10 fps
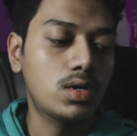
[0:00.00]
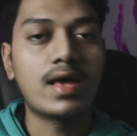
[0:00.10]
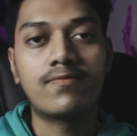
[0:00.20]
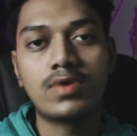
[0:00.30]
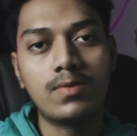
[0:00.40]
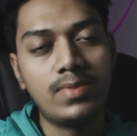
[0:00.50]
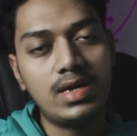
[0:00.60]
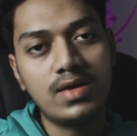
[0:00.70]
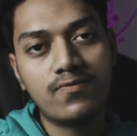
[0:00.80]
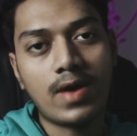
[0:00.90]
After
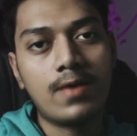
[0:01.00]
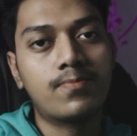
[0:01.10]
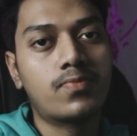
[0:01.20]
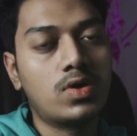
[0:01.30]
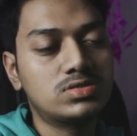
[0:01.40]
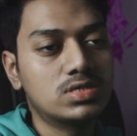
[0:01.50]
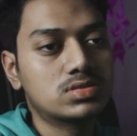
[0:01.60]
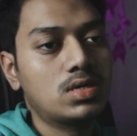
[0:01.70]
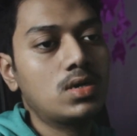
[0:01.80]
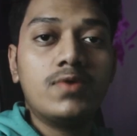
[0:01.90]
building 5
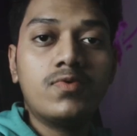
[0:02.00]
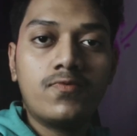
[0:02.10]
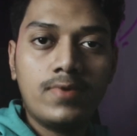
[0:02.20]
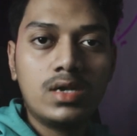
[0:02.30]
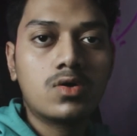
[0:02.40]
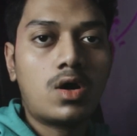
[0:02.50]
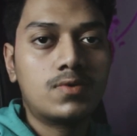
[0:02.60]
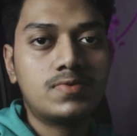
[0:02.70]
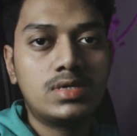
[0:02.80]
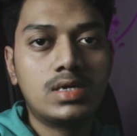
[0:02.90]
projects, if you feel
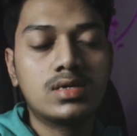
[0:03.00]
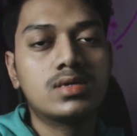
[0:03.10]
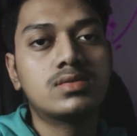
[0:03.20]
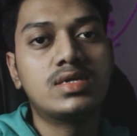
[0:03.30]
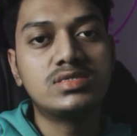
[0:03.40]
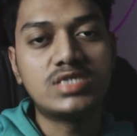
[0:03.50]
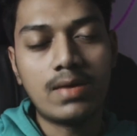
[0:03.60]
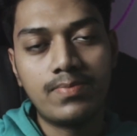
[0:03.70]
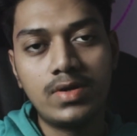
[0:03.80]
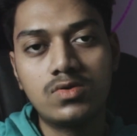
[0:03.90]
confident, then
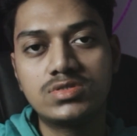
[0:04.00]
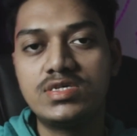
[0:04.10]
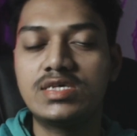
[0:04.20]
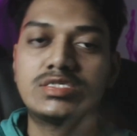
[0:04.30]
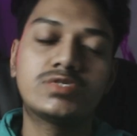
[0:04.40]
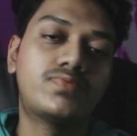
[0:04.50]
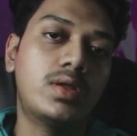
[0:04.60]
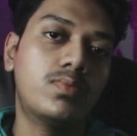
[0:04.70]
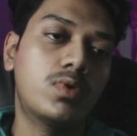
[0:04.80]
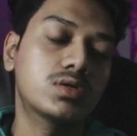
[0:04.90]
jump into css
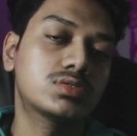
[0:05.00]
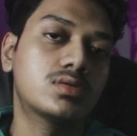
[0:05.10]
frameworks